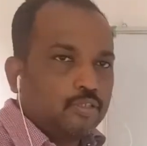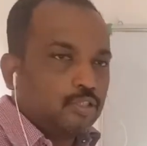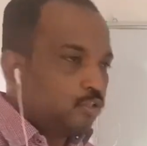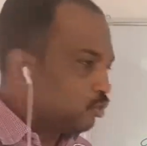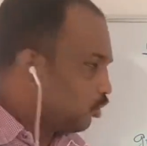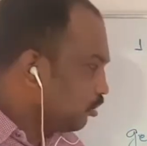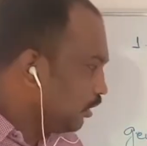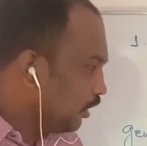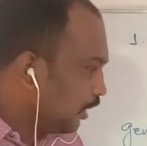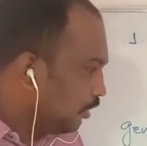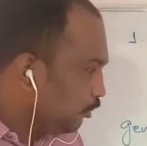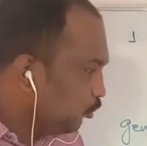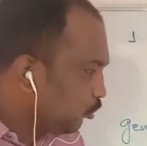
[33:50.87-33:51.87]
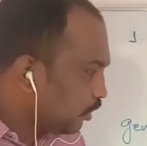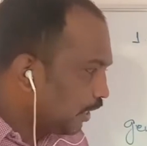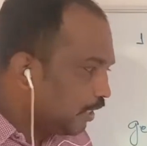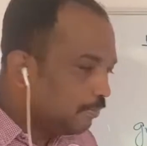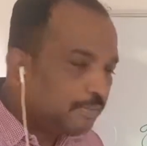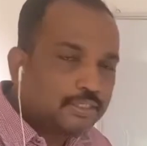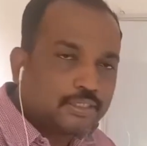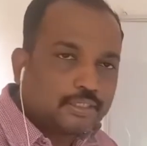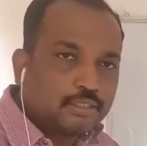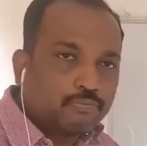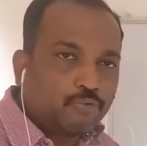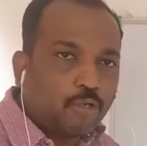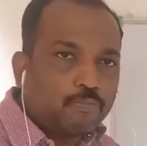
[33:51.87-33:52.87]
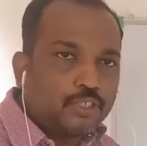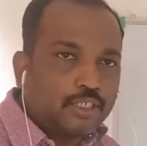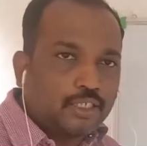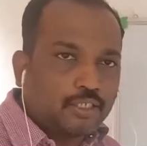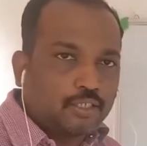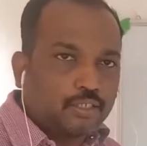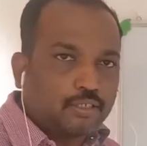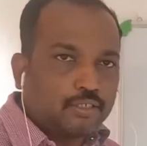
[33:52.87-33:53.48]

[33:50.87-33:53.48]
So a new claim is formed here.